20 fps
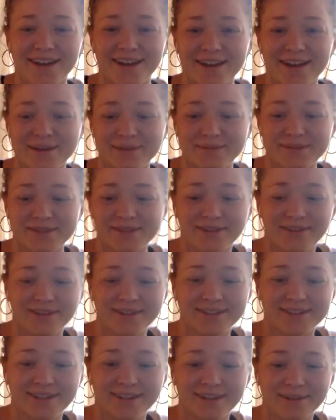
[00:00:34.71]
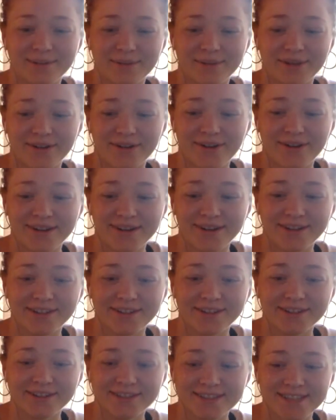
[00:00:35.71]
I am so glad to be on
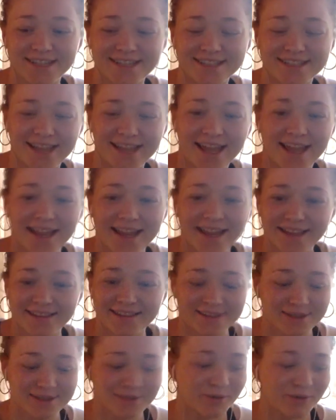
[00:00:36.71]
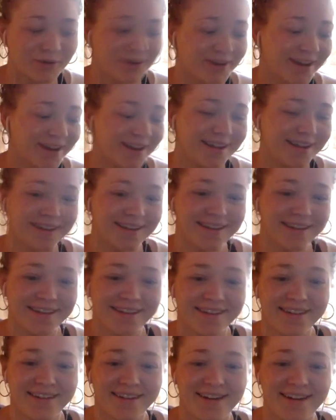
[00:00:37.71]
here today, this morning,
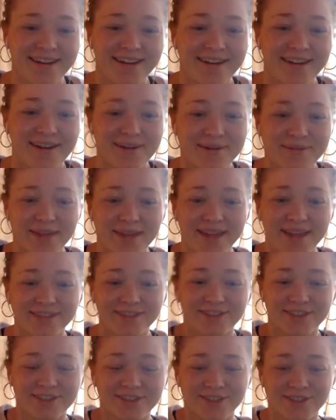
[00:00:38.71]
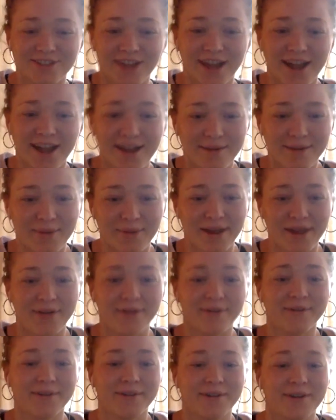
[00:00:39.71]
and just chat
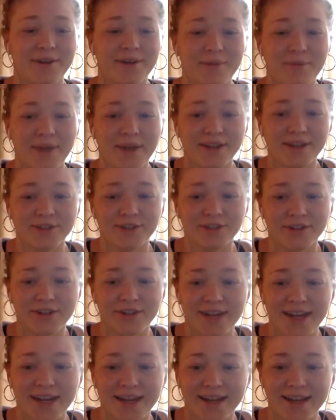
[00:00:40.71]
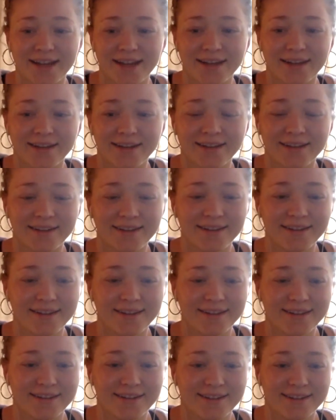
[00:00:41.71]
about, you know, my journey and
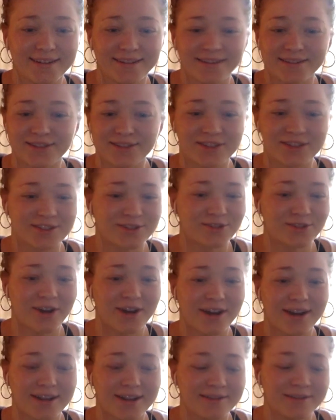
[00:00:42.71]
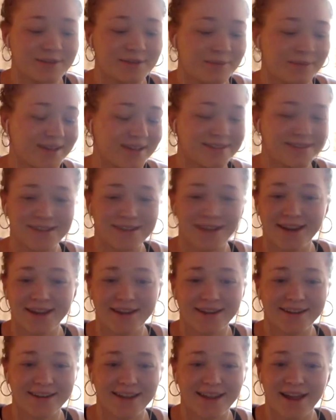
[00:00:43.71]
just try to give some insight
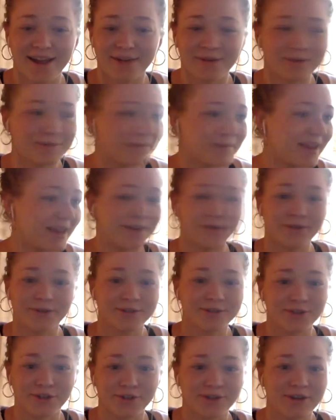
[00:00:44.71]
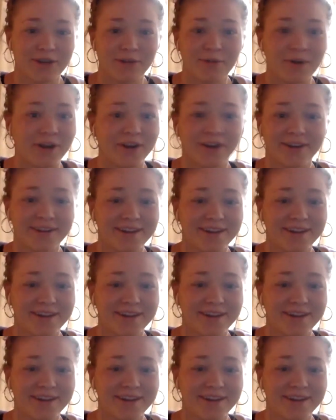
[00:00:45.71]
into how to make your journey work.